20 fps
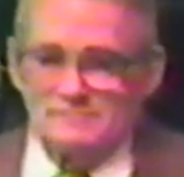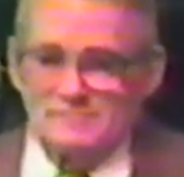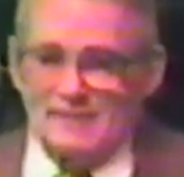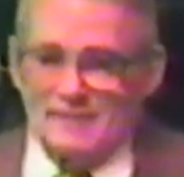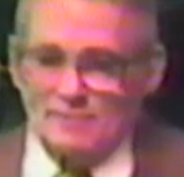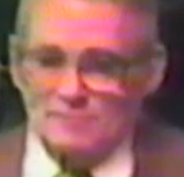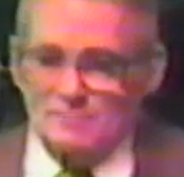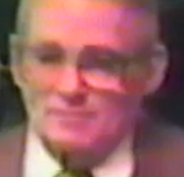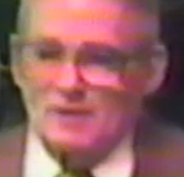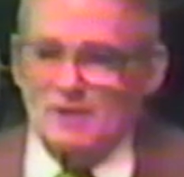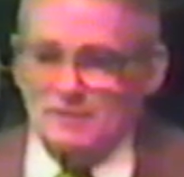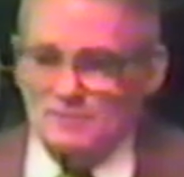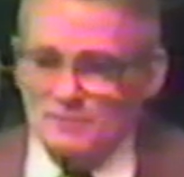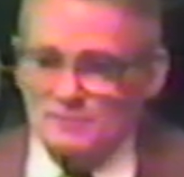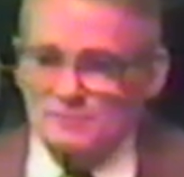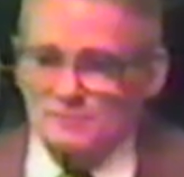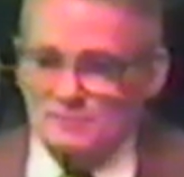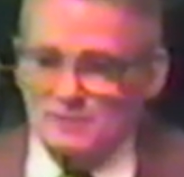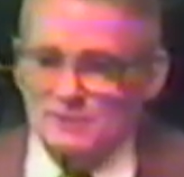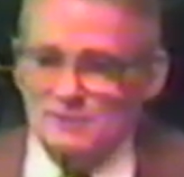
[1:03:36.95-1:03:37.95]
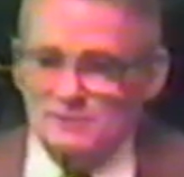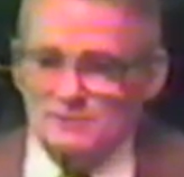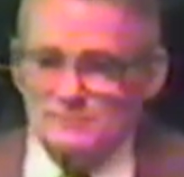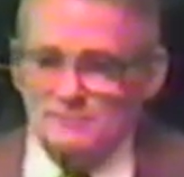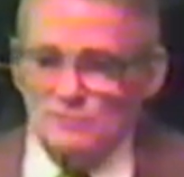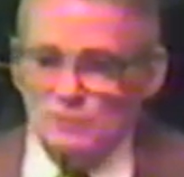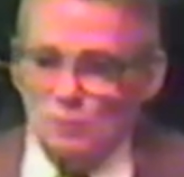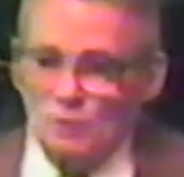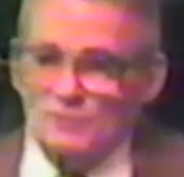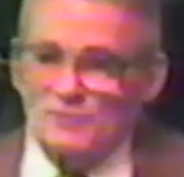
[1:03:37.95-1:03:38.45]
That was my
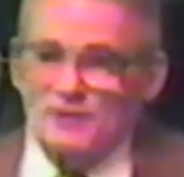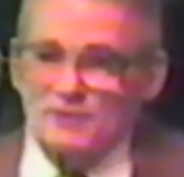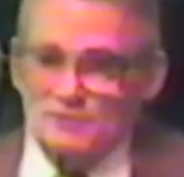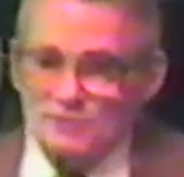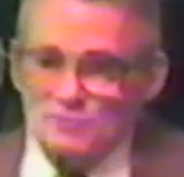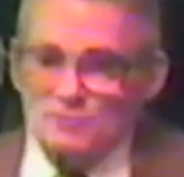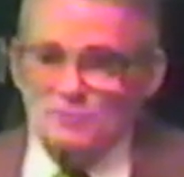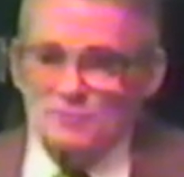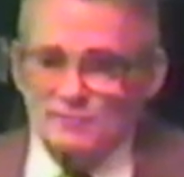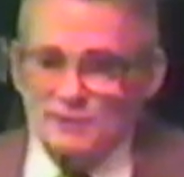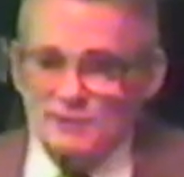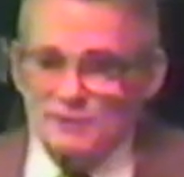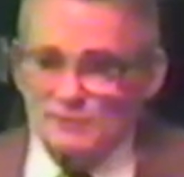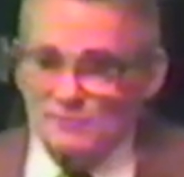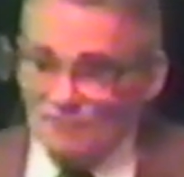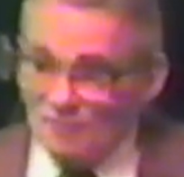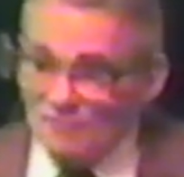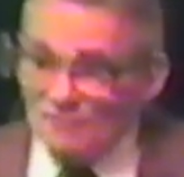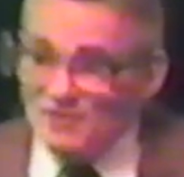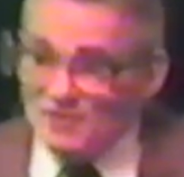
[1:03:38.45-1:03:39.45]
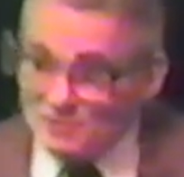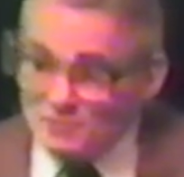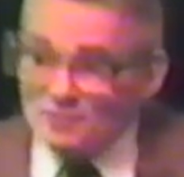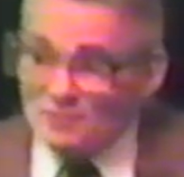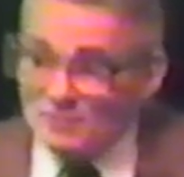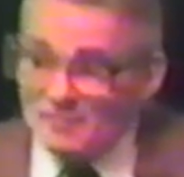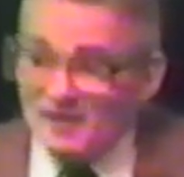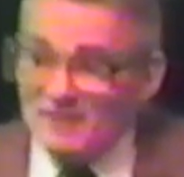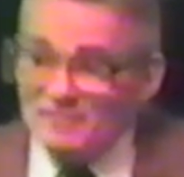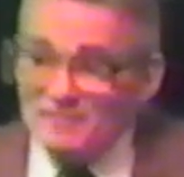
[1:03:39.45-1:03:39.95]
dissertation. You know what that dissertation, the
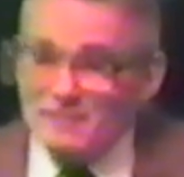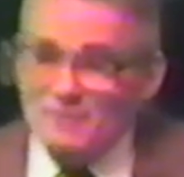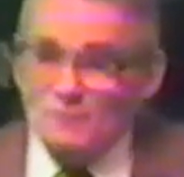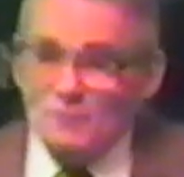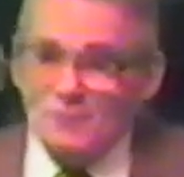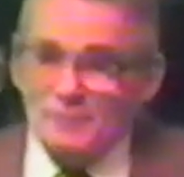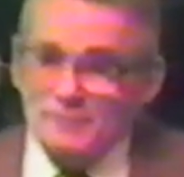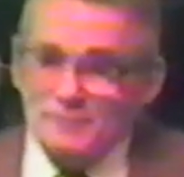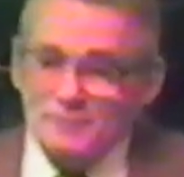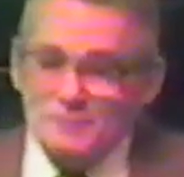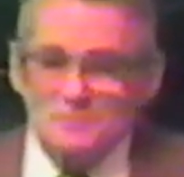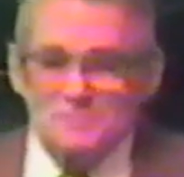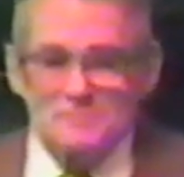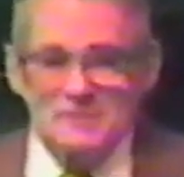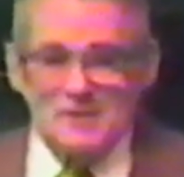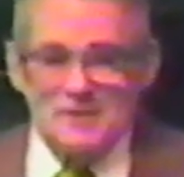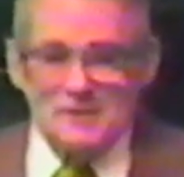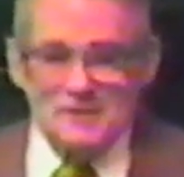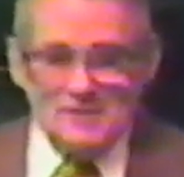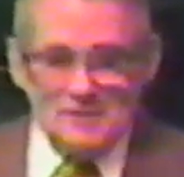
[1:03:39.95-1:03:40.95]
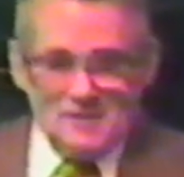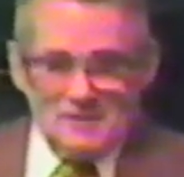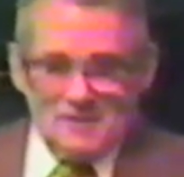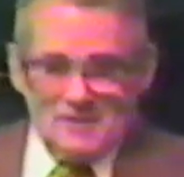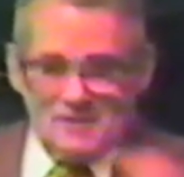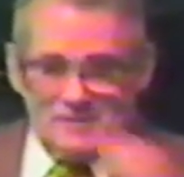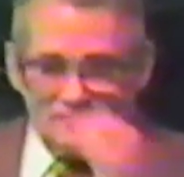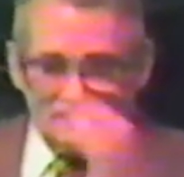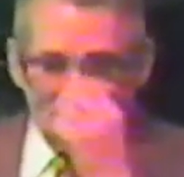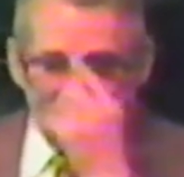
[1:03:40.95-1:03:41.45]
thesis of that thing was?
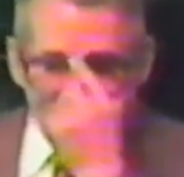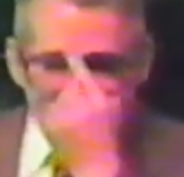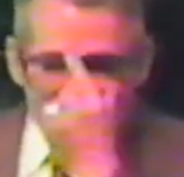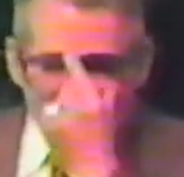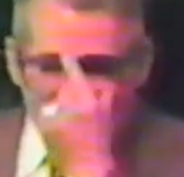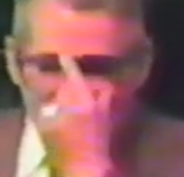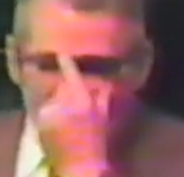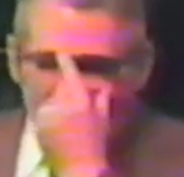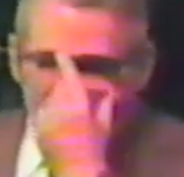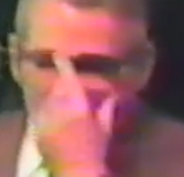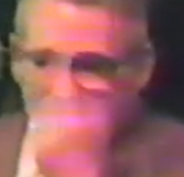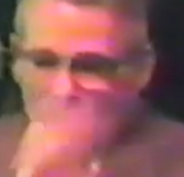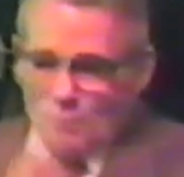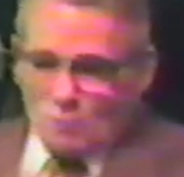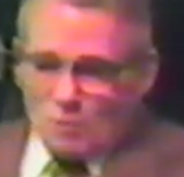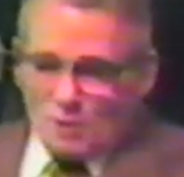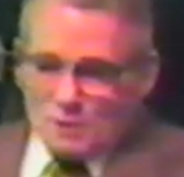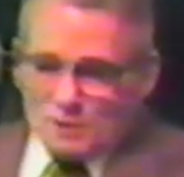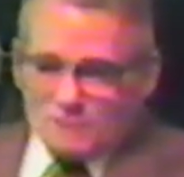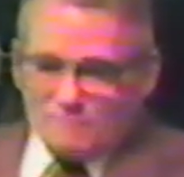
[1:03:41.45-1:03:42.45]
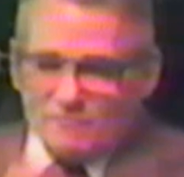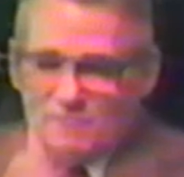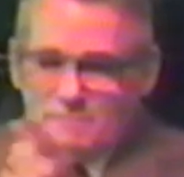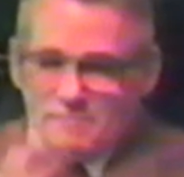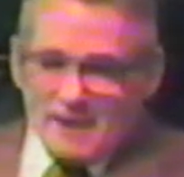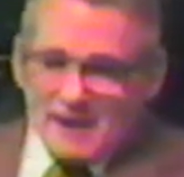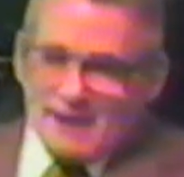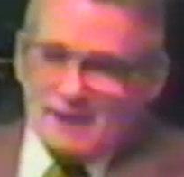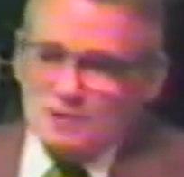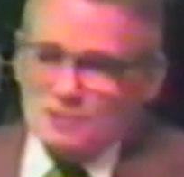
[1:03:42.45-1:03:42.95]
The thesis of that thing was if a
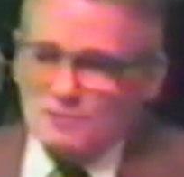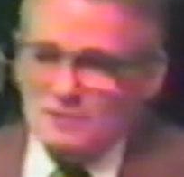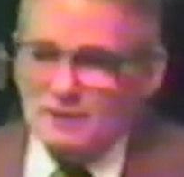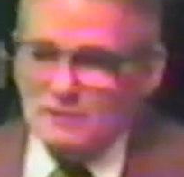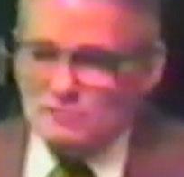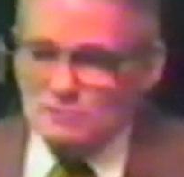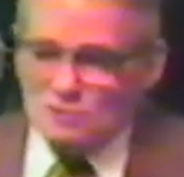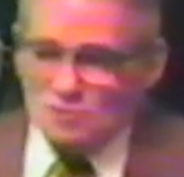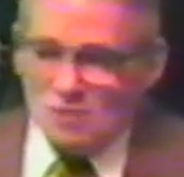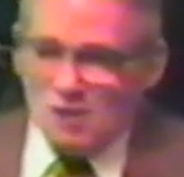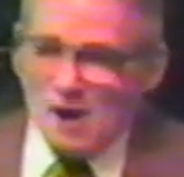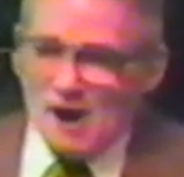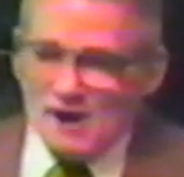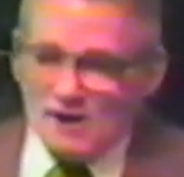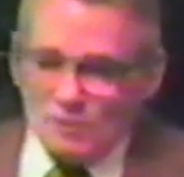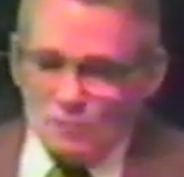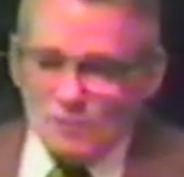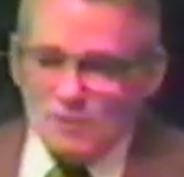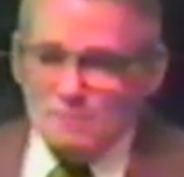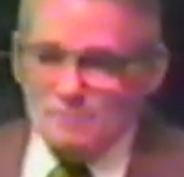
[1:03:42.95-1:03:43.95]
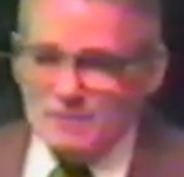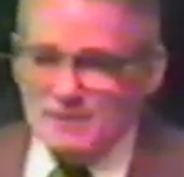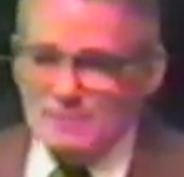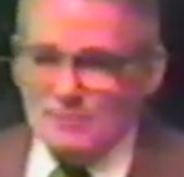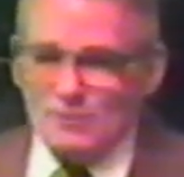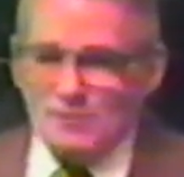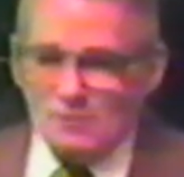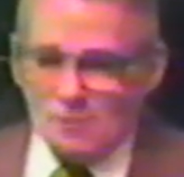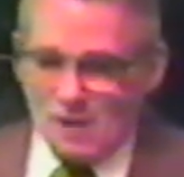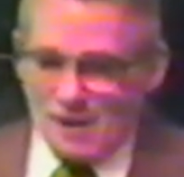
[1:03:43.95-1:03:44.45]
man is not trying to win
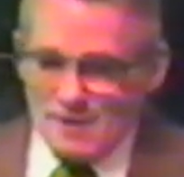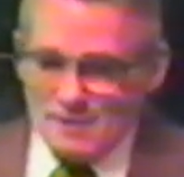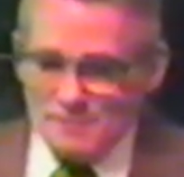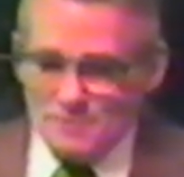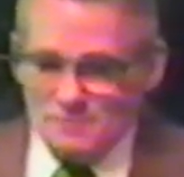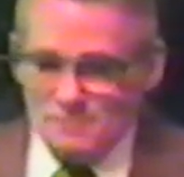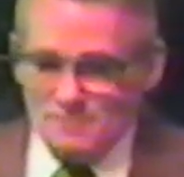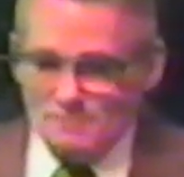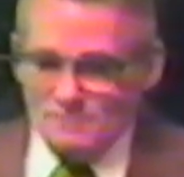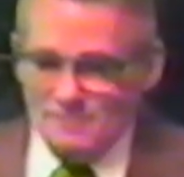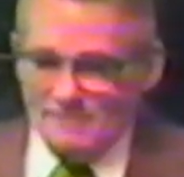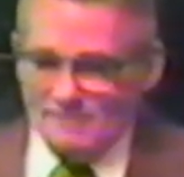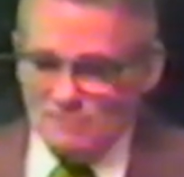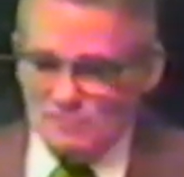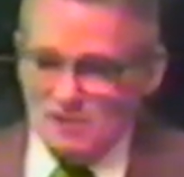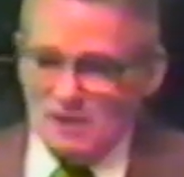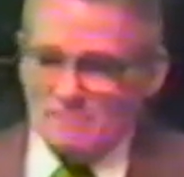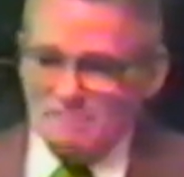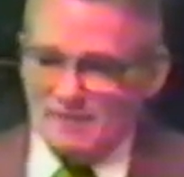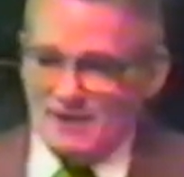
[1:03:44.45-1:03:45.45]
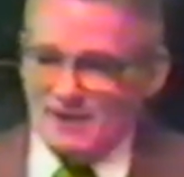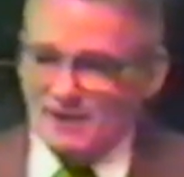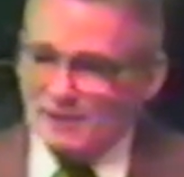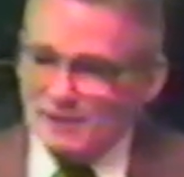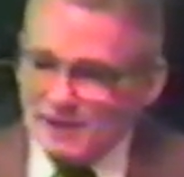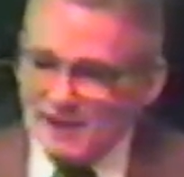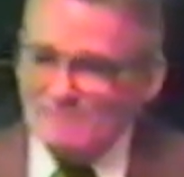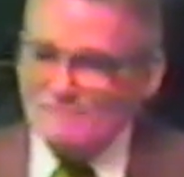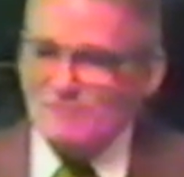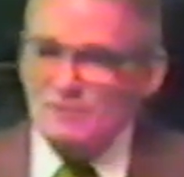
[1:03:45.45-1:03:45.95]
people to Christ, if he's not making
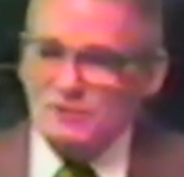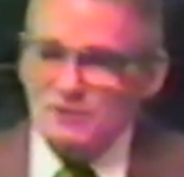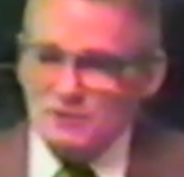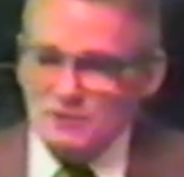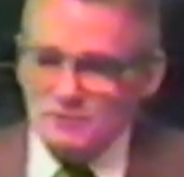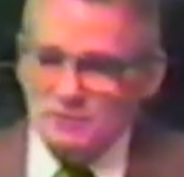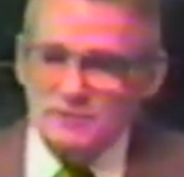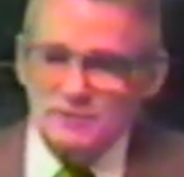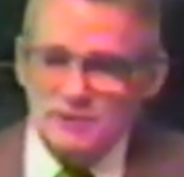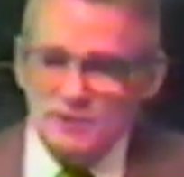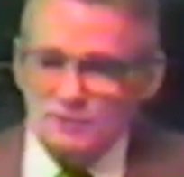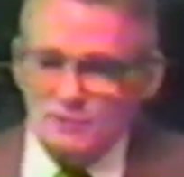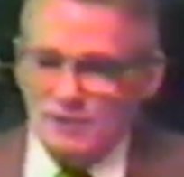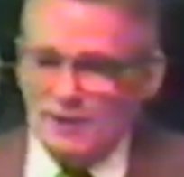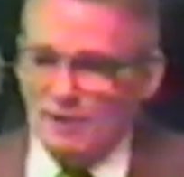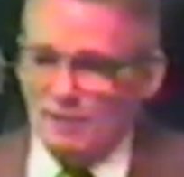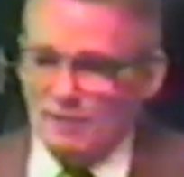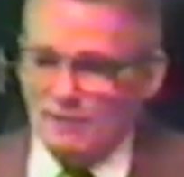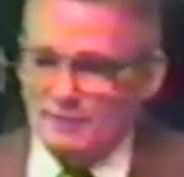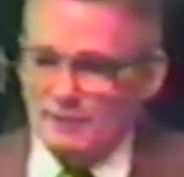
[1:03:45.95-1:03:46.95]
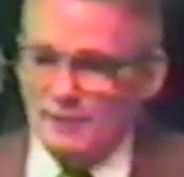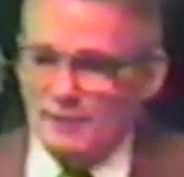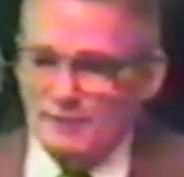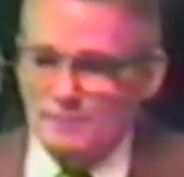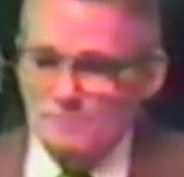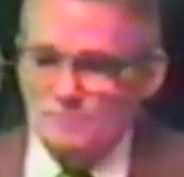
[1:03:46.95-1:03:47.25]
an effort to do it, he's a heretic.